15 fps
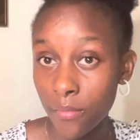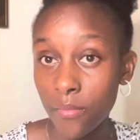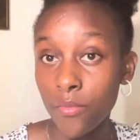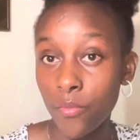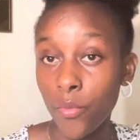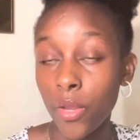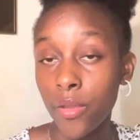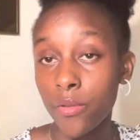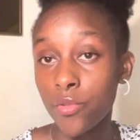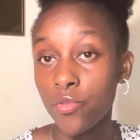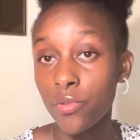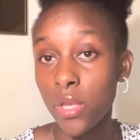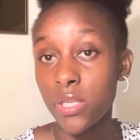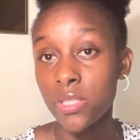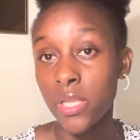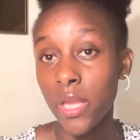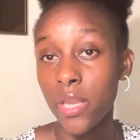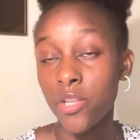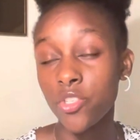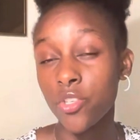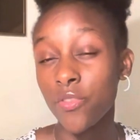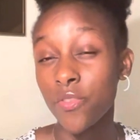where
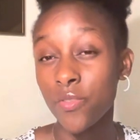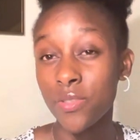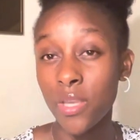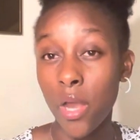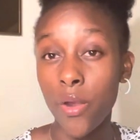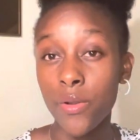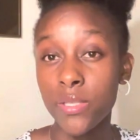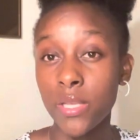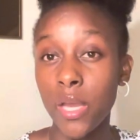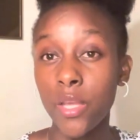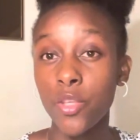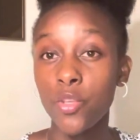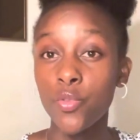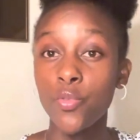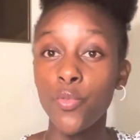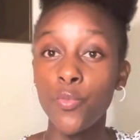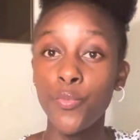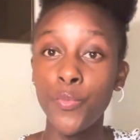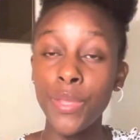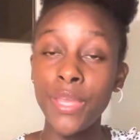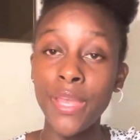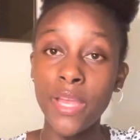2,900 of those hours are you
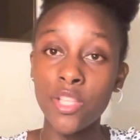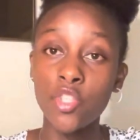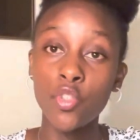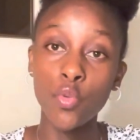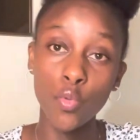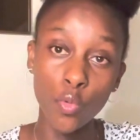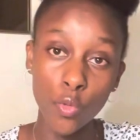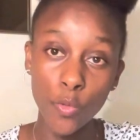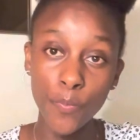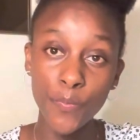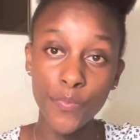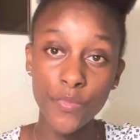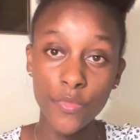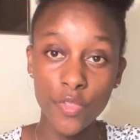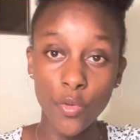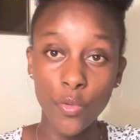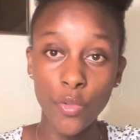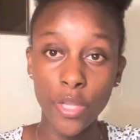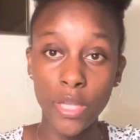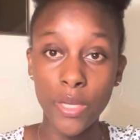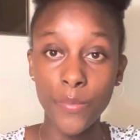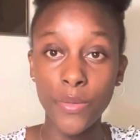being at school. So you're
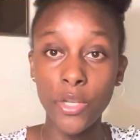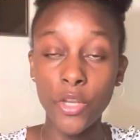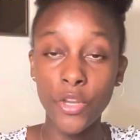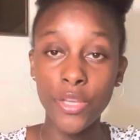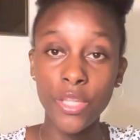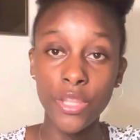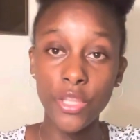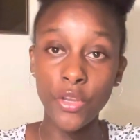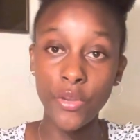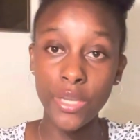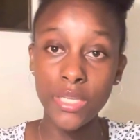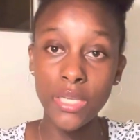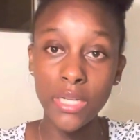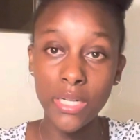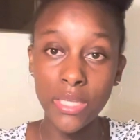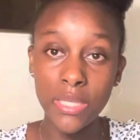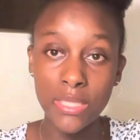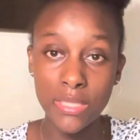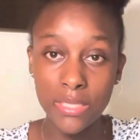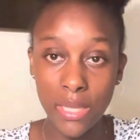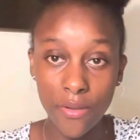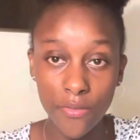going to be learning theoretically the
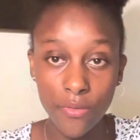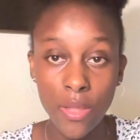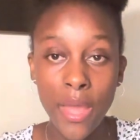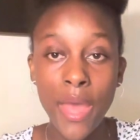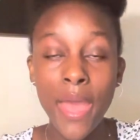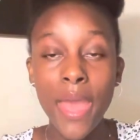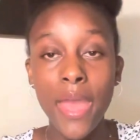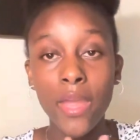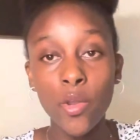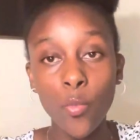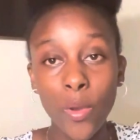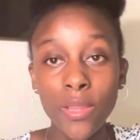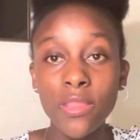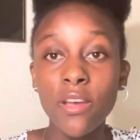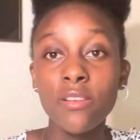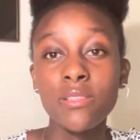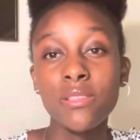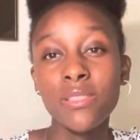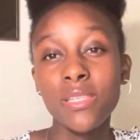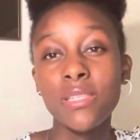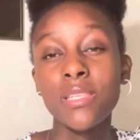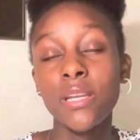stuff. And
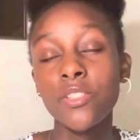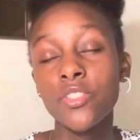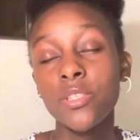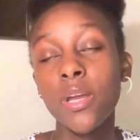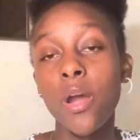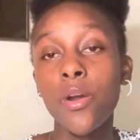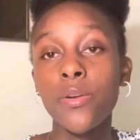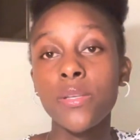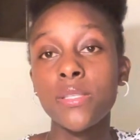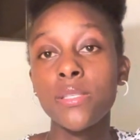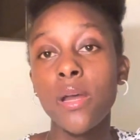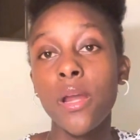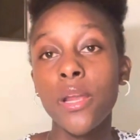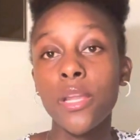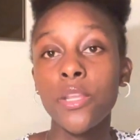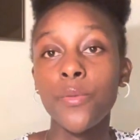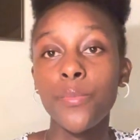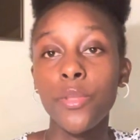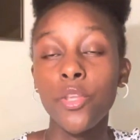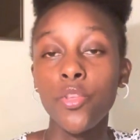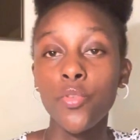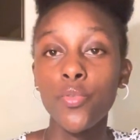1,600 hours are going to be
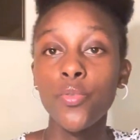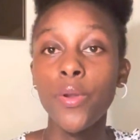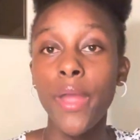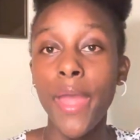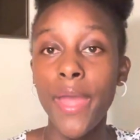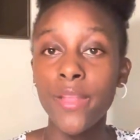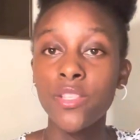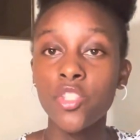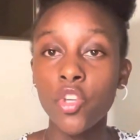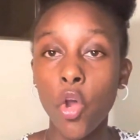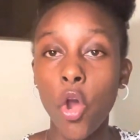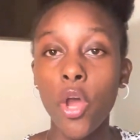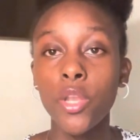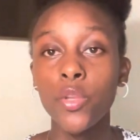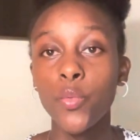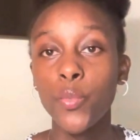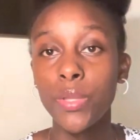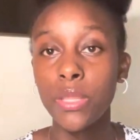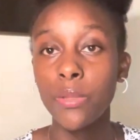you hands-on with the